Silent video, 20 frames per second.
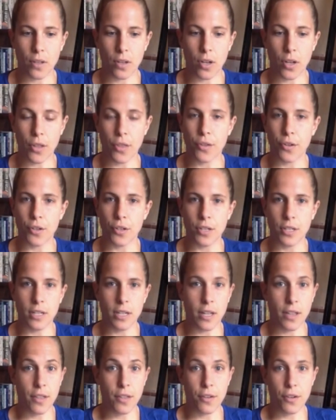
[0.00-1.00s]
A
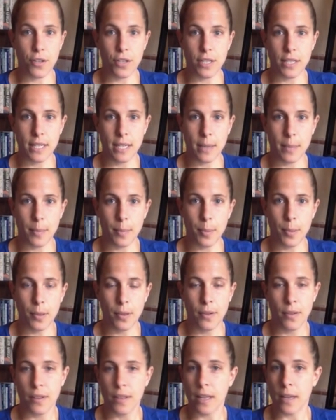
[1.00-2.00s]
third tip
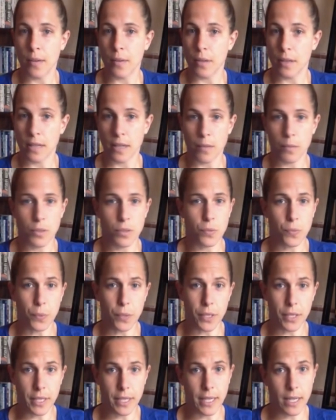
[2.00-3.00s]
that was
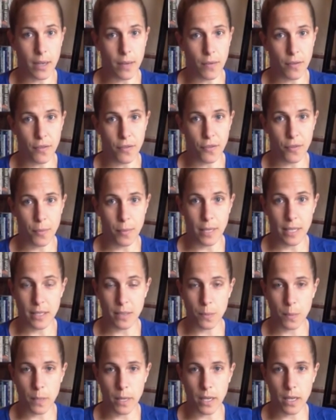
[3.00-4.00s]
really helpful for me
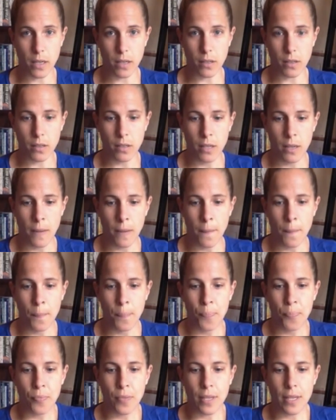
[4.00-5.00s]
as well
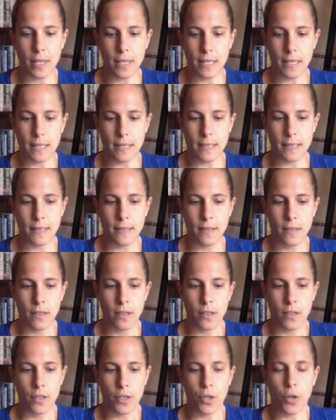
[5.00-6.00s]
is,
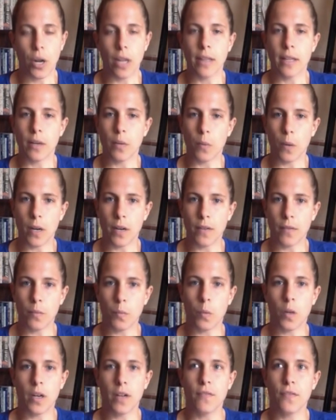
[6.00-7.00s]
you know, I think one
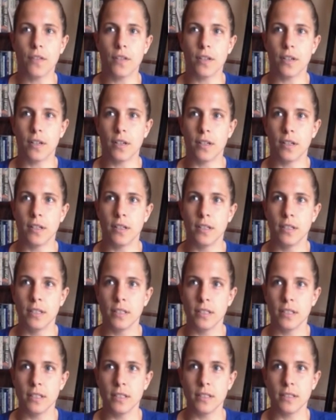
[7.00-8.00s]
of the
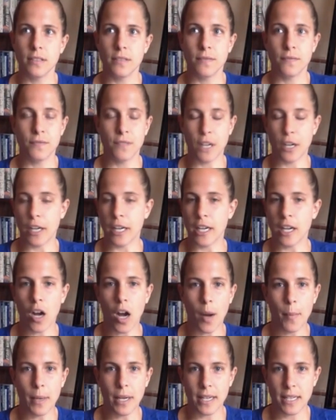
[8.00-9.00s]
very
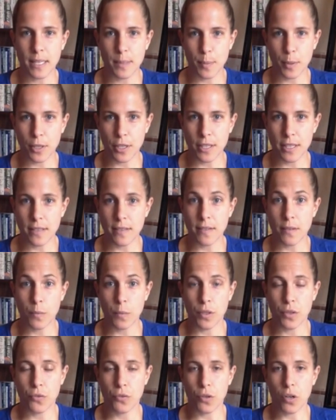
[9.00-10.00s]
common experiences in
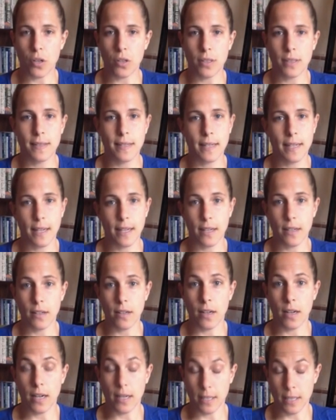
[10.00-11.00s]
withdrawal is
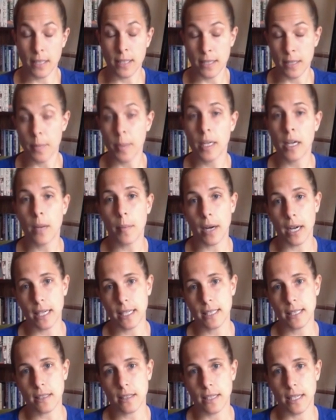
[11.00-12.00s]
to become
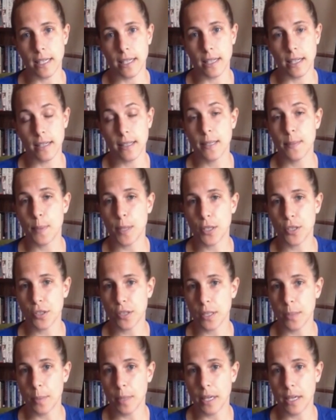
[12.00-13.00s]
isolated,
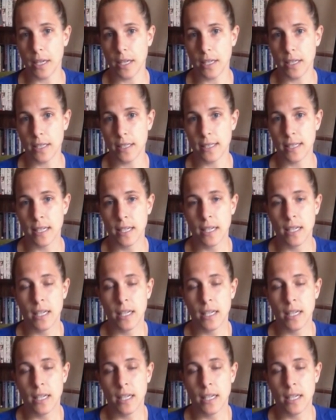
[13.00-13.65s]
especially because